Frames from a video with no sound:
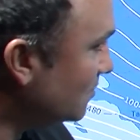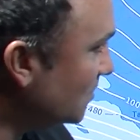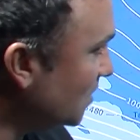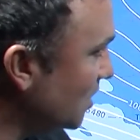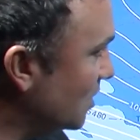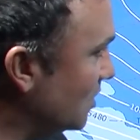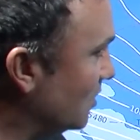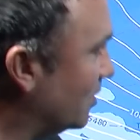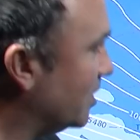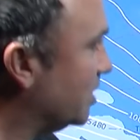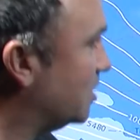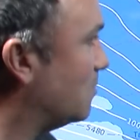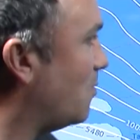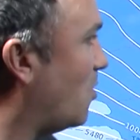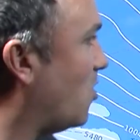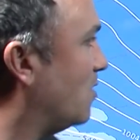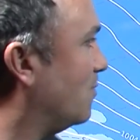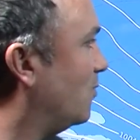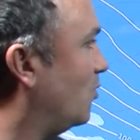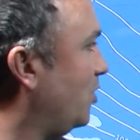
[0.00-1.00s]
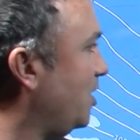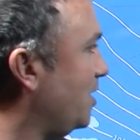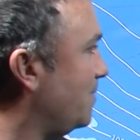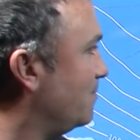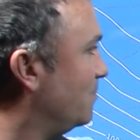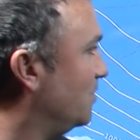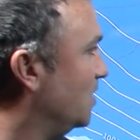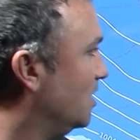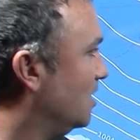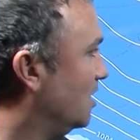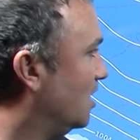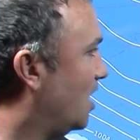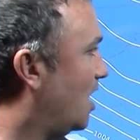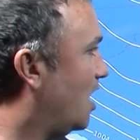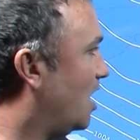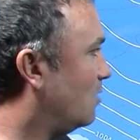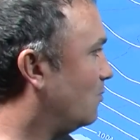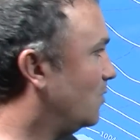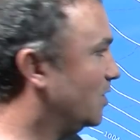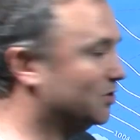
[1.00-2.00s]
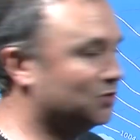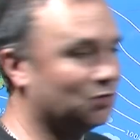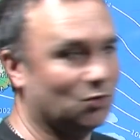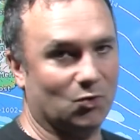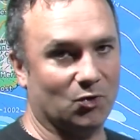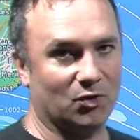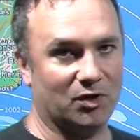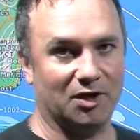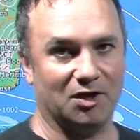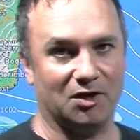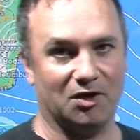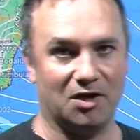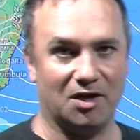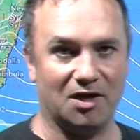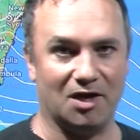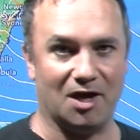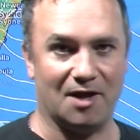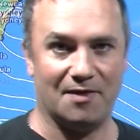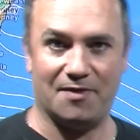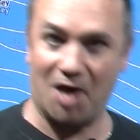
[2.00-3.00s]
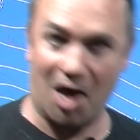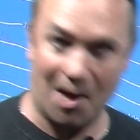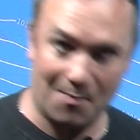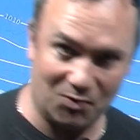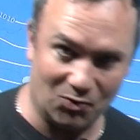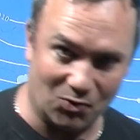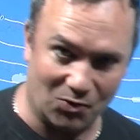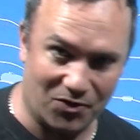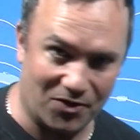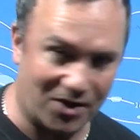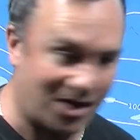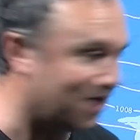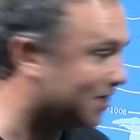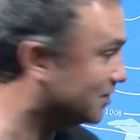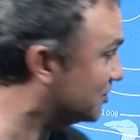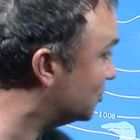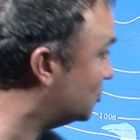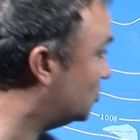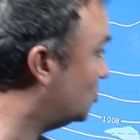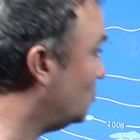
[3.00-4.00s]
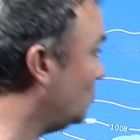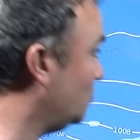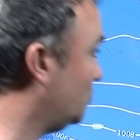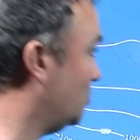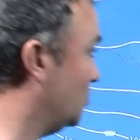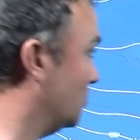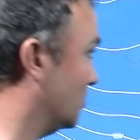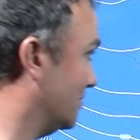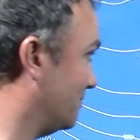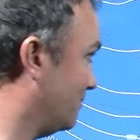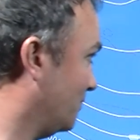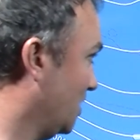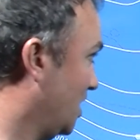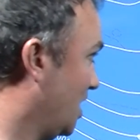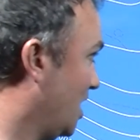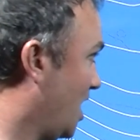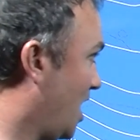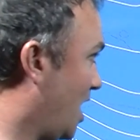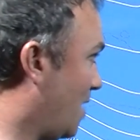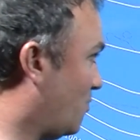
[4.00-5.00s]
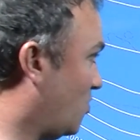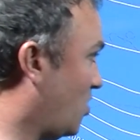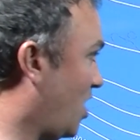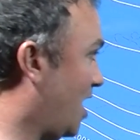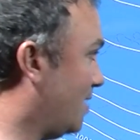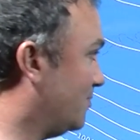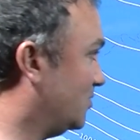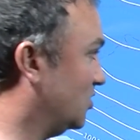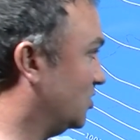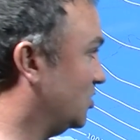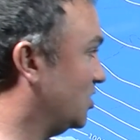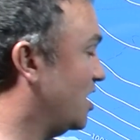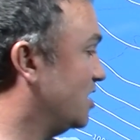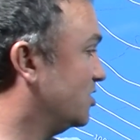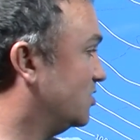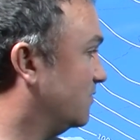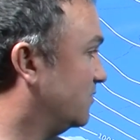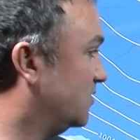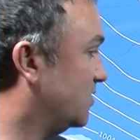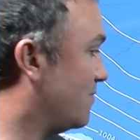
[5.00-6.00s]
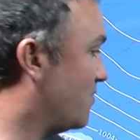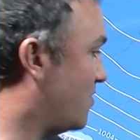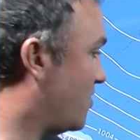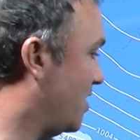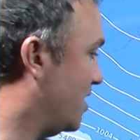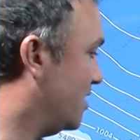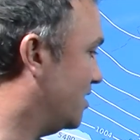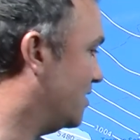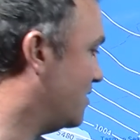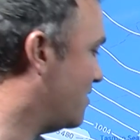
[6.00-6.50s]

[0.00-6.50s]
early tomorrow morning, we're talking the upper North Island. It's your turn. Perhaps a chance of some thunder